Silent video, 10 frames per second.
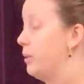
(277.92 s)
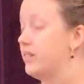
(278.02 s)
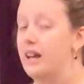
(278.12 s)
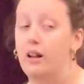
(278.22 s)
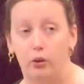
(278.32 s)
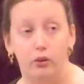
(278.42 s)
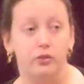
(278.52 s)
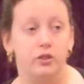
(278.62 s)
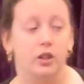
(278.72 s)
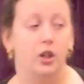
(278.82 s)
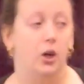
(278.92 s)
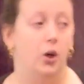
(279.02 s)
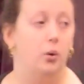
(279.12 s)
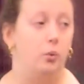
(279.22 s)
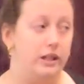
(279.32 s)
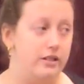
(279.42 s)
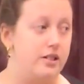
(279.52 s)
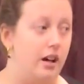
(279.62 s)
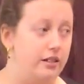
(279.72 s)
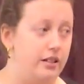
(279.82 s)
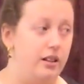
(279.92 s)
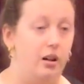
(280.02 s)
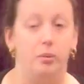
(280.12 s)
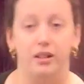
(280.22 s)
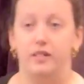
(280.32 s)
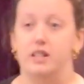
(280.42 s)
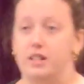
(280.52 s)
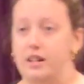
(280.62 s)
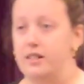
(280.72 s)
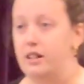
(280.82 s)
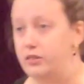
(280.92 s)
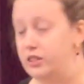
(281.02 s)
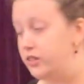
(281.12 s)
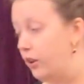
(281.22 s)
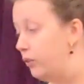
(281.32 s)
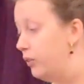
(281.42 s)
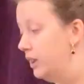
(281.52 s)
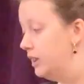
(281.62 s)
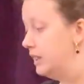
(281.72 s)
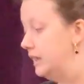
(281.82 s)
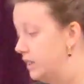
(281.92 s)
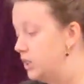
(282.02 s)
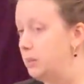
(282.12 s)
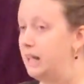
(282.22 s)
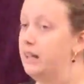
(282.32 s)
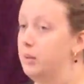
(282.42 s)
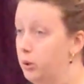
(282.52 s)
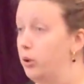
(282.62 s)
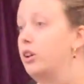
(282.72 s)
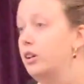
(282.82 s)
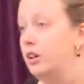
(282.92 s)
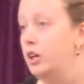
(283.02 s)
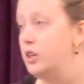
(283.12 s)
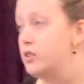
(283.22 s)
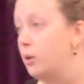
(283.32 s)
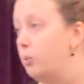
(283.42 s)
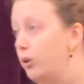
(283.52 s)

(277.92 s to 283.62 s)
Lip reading: ourselves, we decided that a bit of internet safety stuff needed to be in the book. So